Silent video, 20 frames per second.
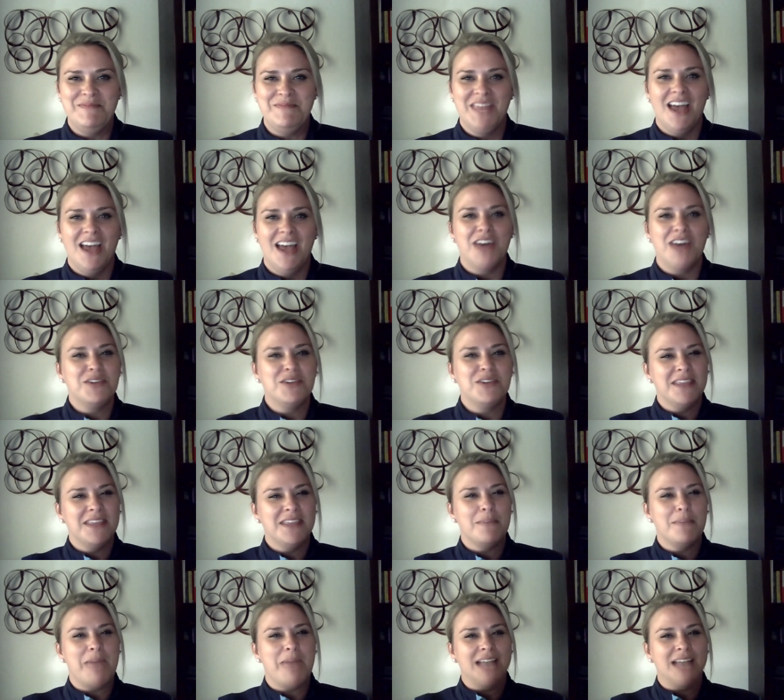underneath
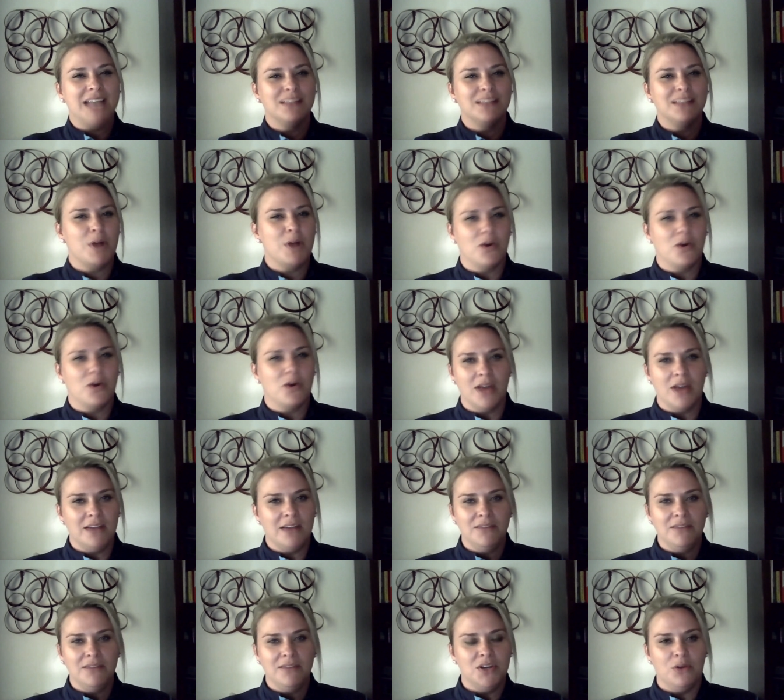a basketball court. I
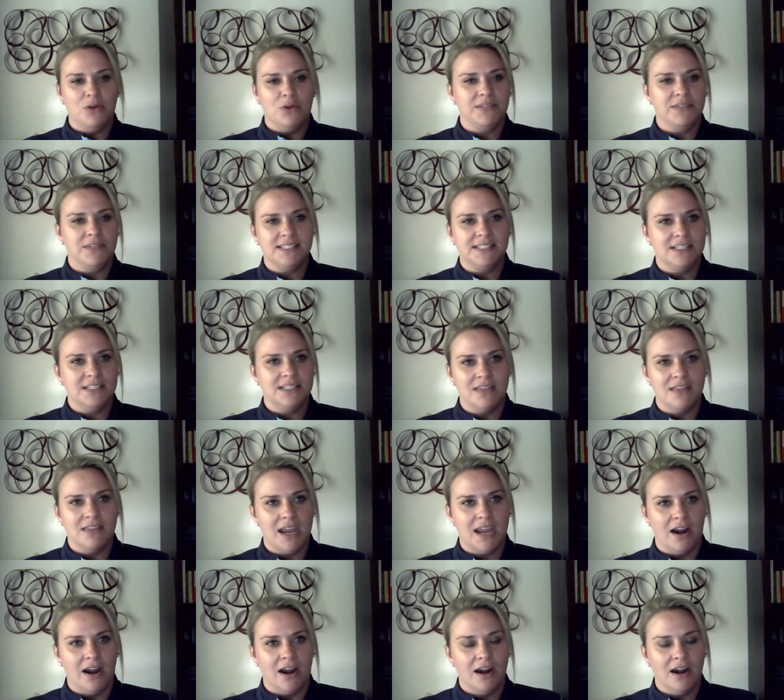don't even know if it's still
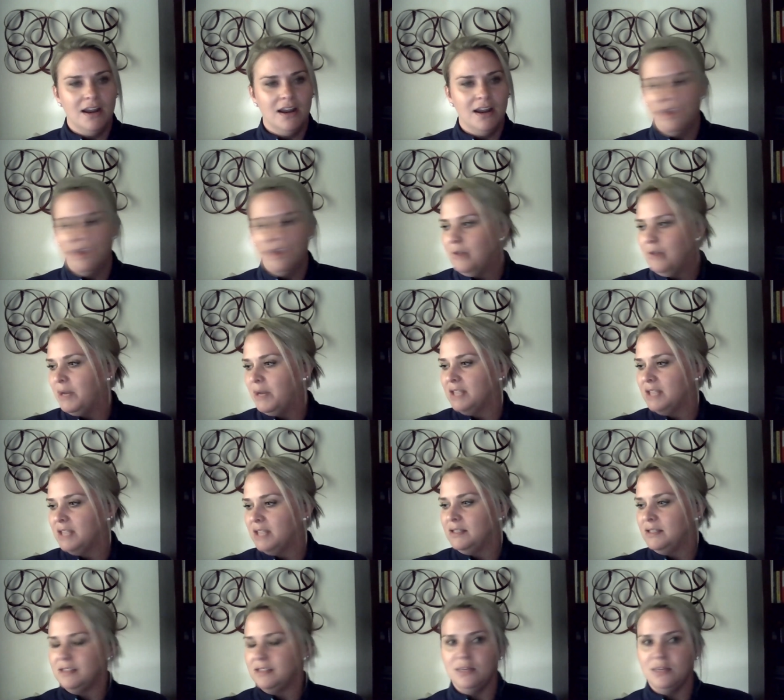there,
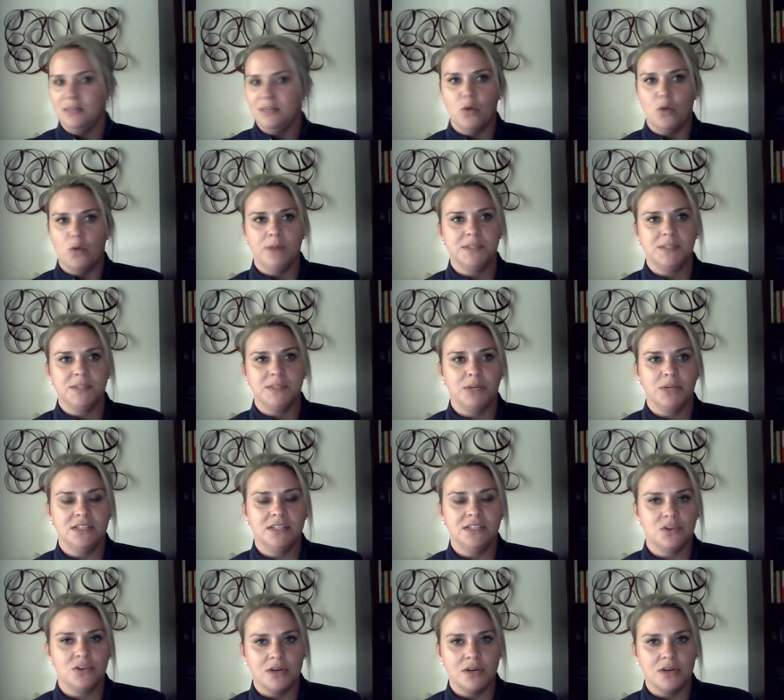but it's in Warm
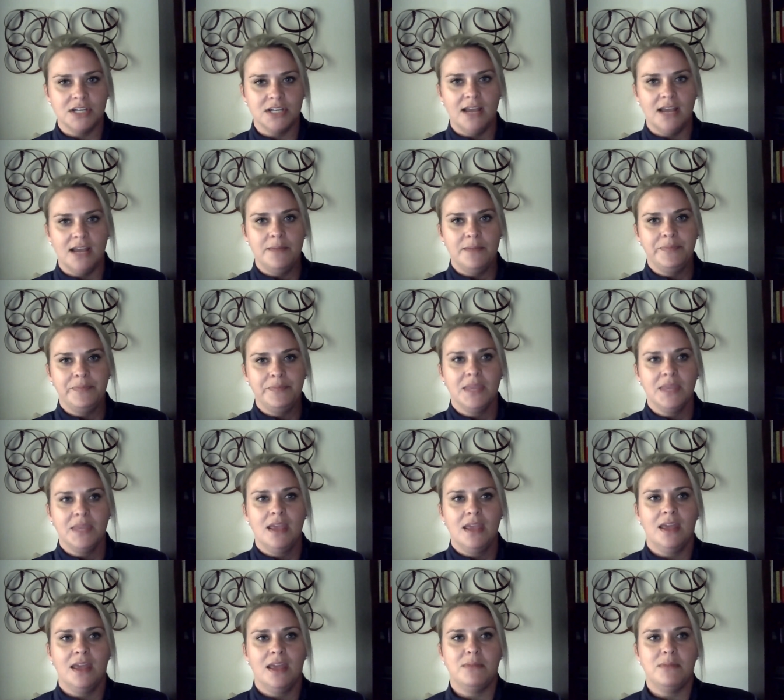Springs, Georgia.
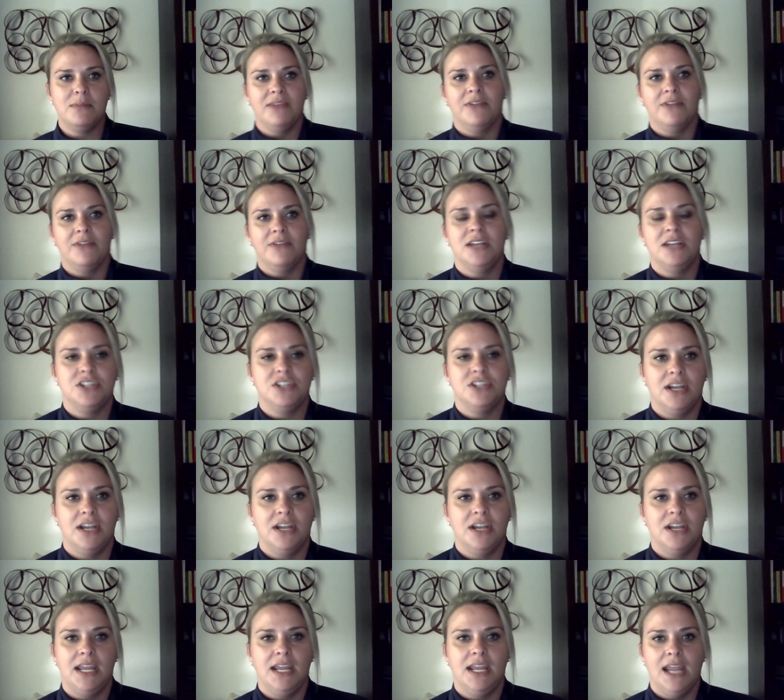And my friend
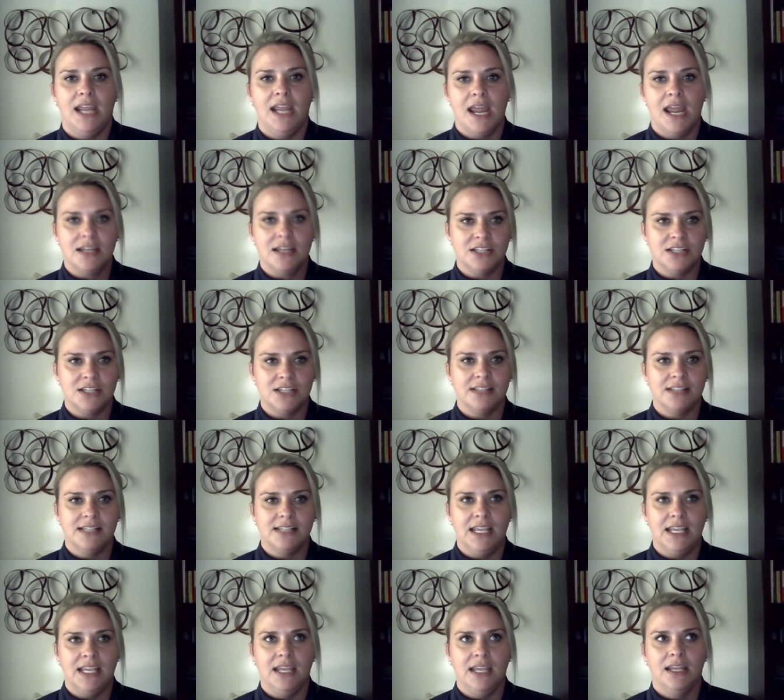Sherry and
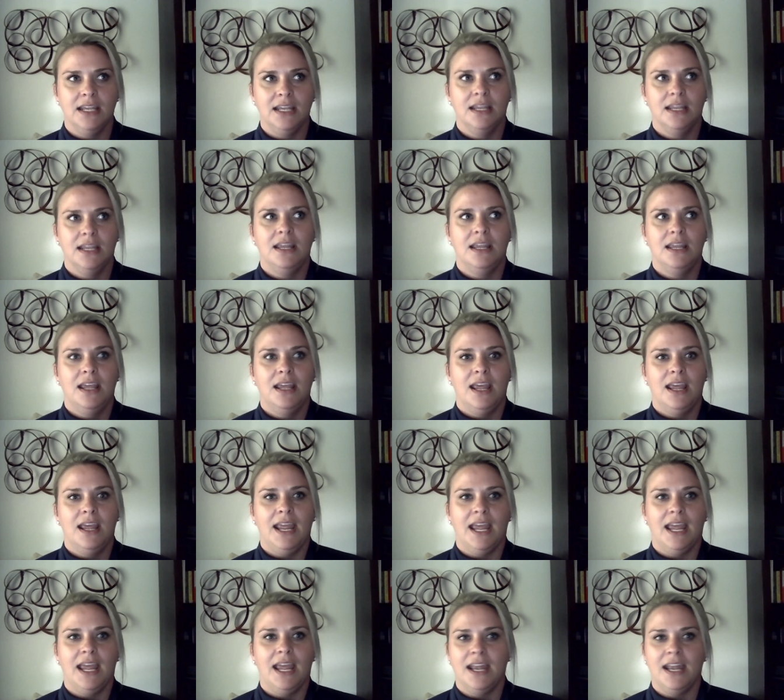Jesse
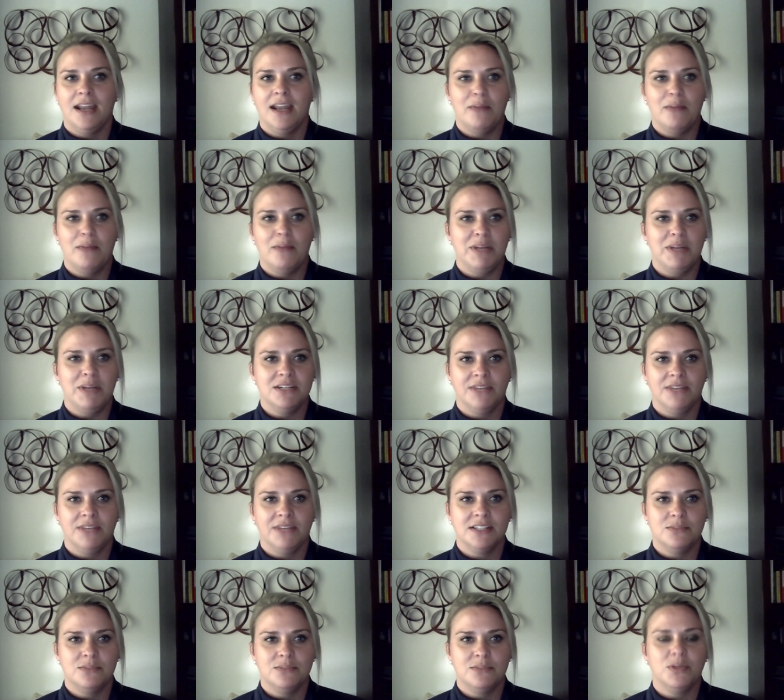and a bunch of
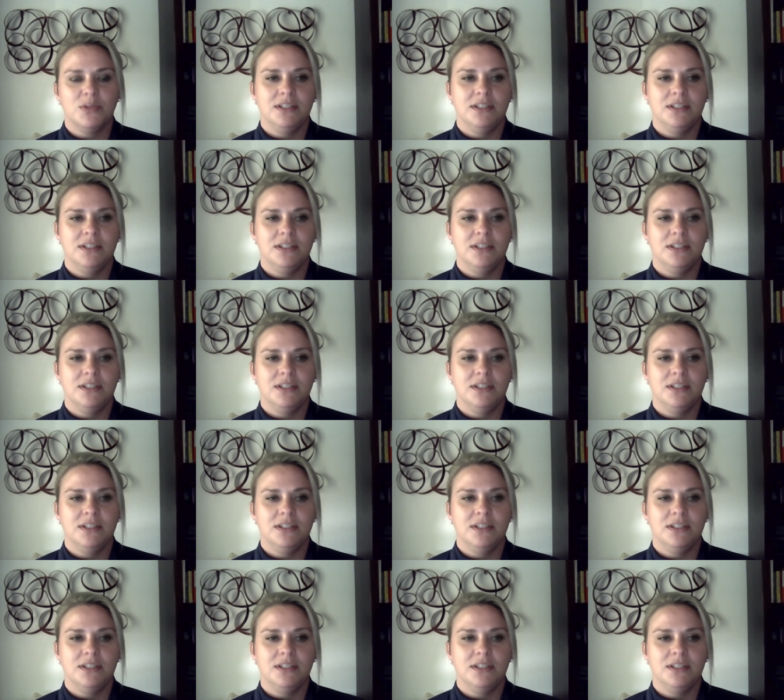us would